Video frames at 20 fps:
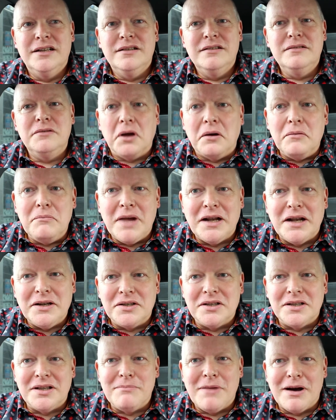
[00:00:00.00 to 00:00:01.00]
Don't
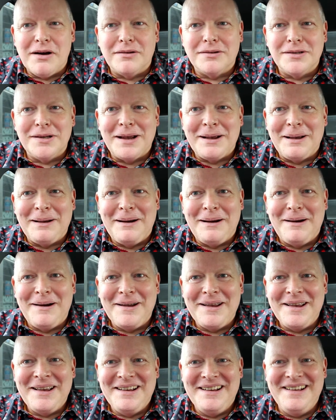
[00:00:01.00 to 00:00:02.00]
mention the marketing
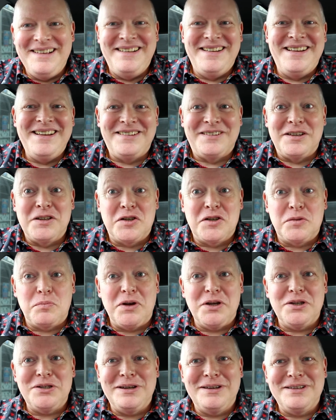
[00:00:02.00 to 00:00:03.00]
guy. He's
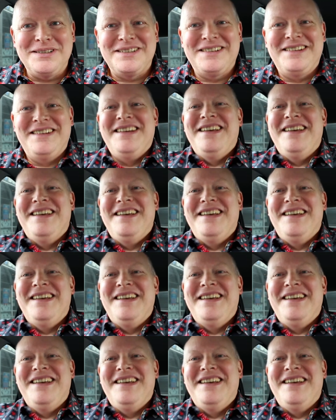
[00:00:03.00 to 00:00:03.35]
suspicious.